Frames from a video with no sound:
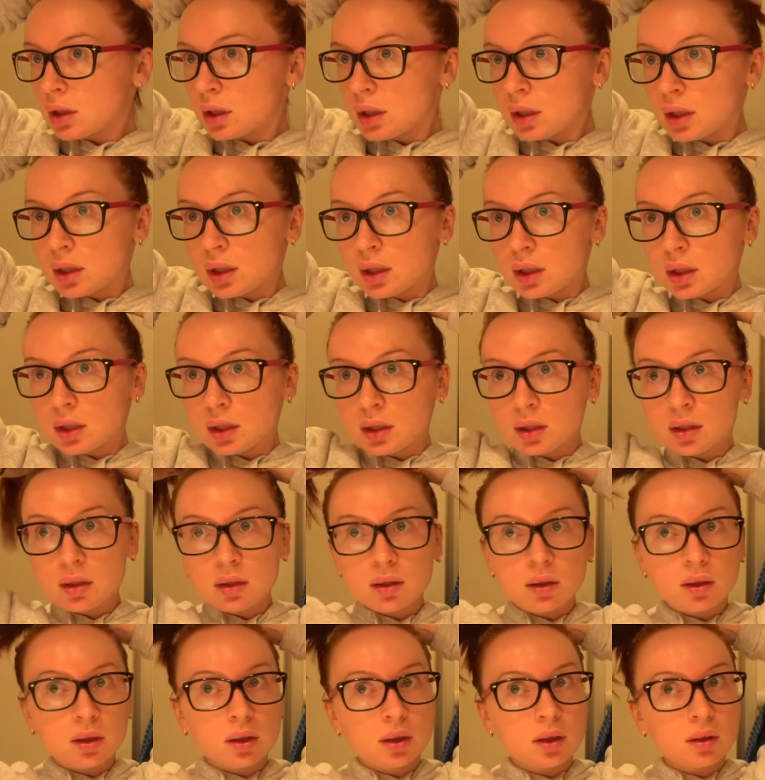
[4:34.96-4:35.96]

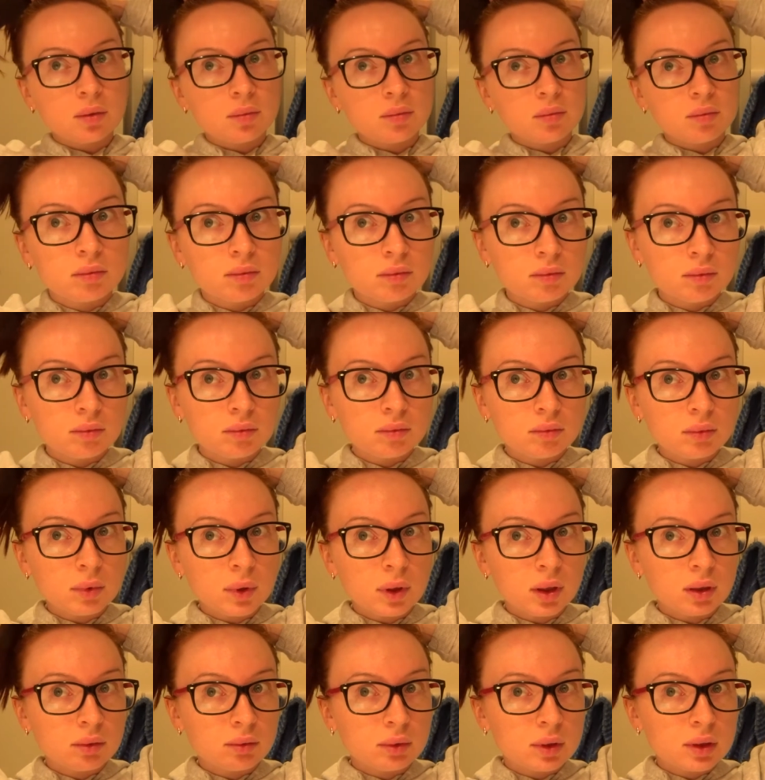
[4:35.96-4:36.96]
And yeah, I
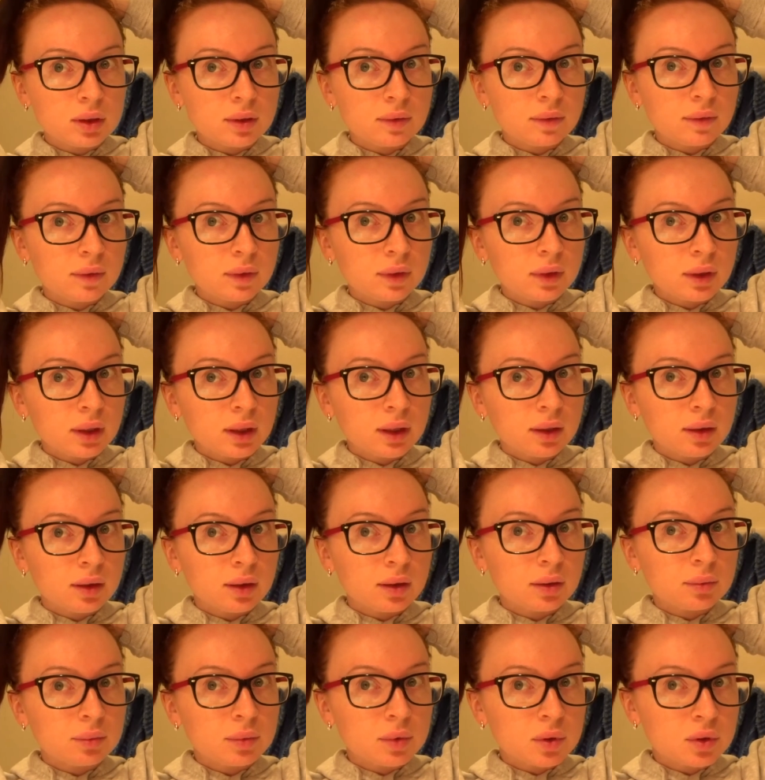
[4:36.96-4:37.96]
already feel like
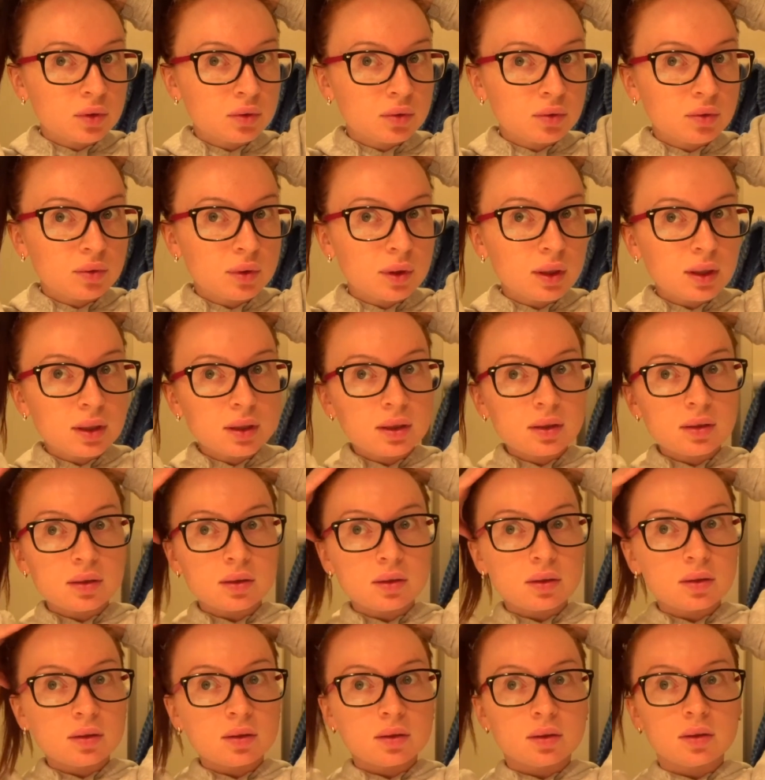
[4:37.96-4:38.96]
they're
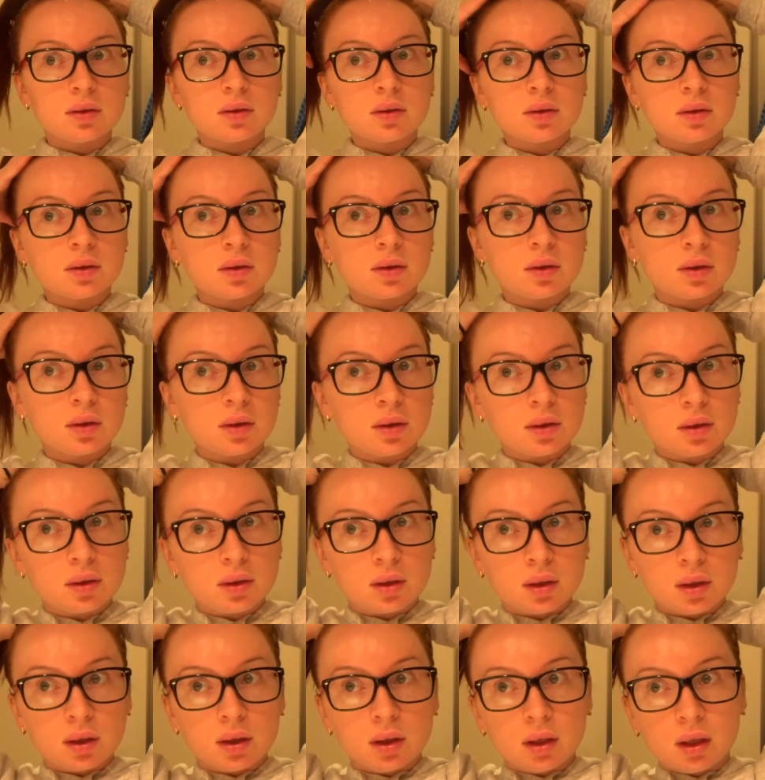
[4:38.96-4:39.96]
moisturized.
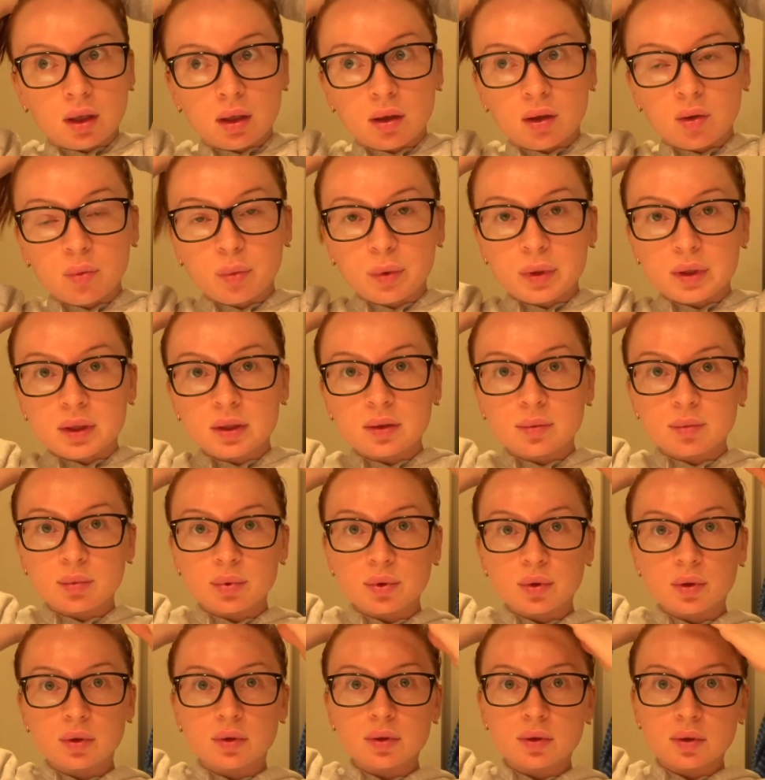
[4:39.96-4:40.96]
And I hope I didn't
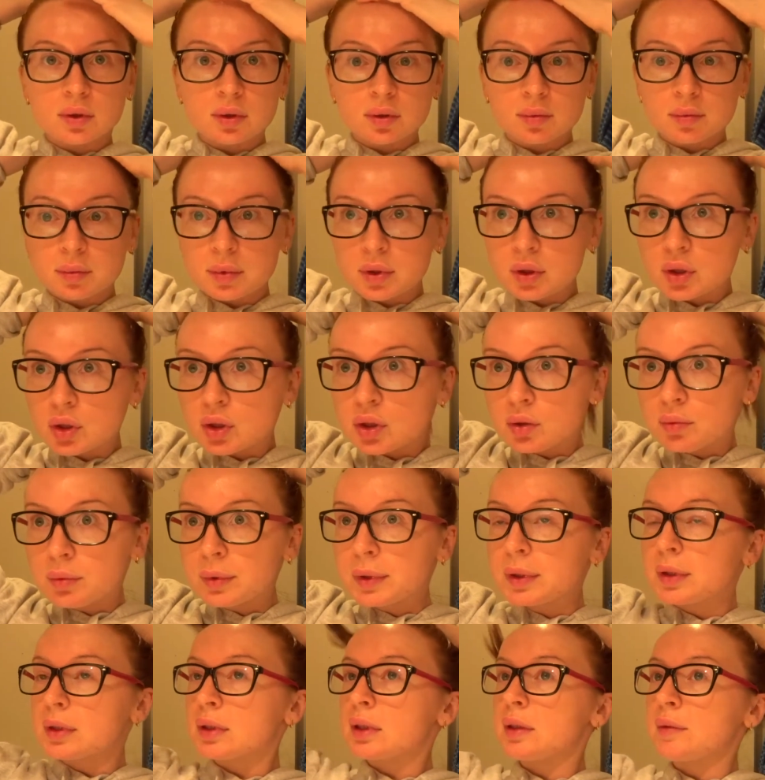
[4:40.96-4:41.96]
put too much,
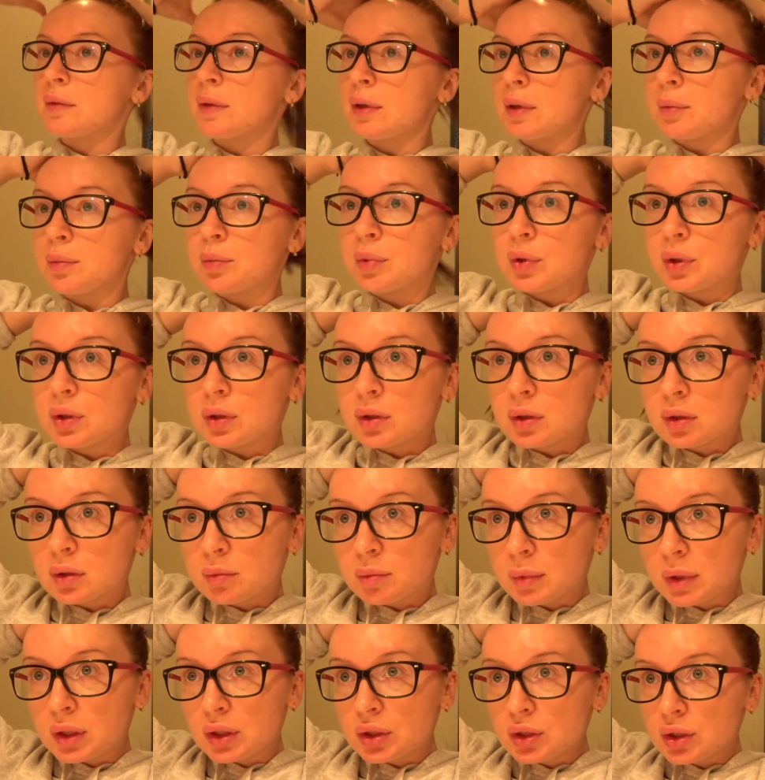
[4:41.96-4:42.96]
because if I put too
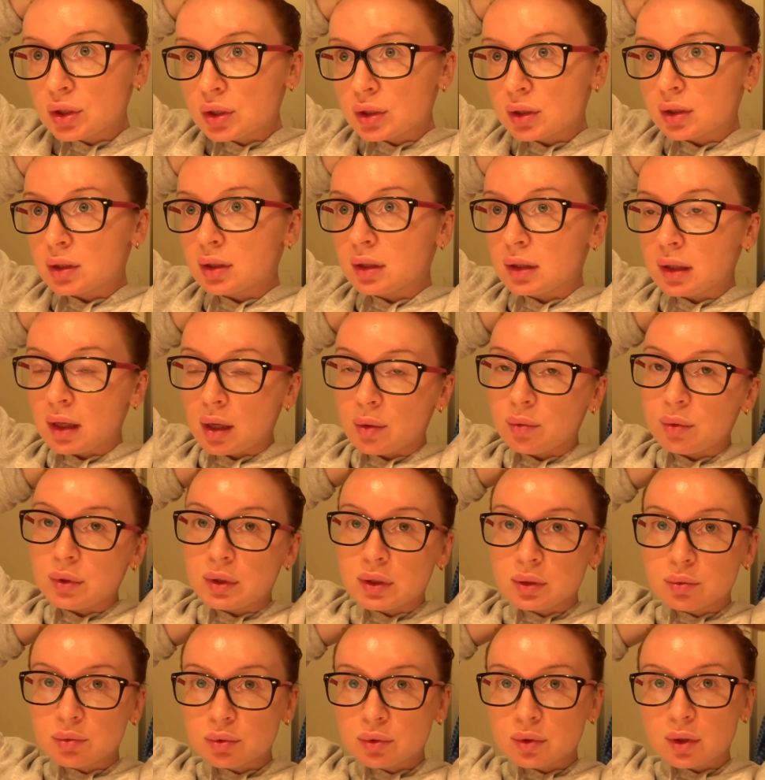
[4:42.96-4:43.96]
much, that
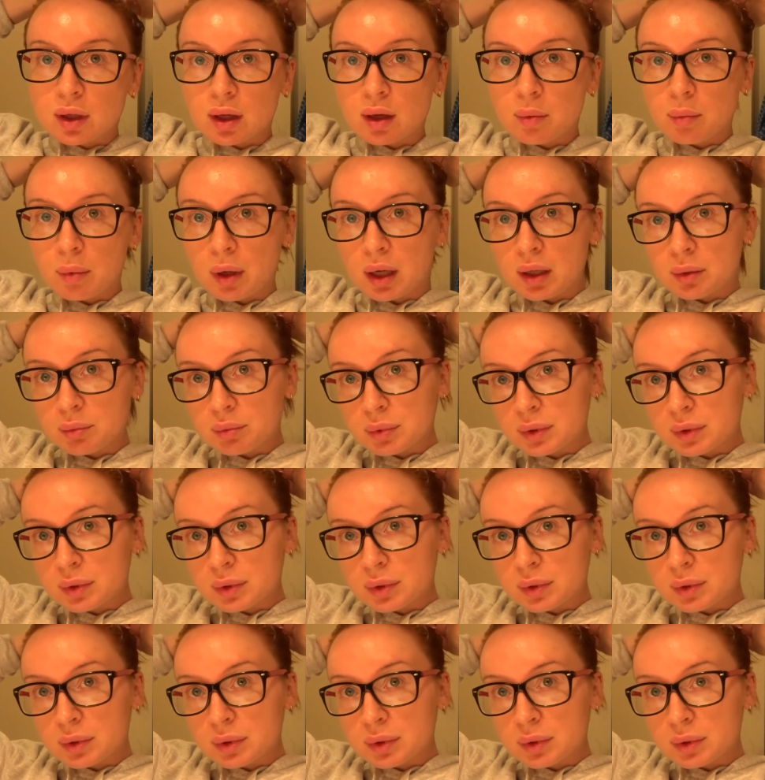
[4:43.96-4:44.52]
video wouldn't come up.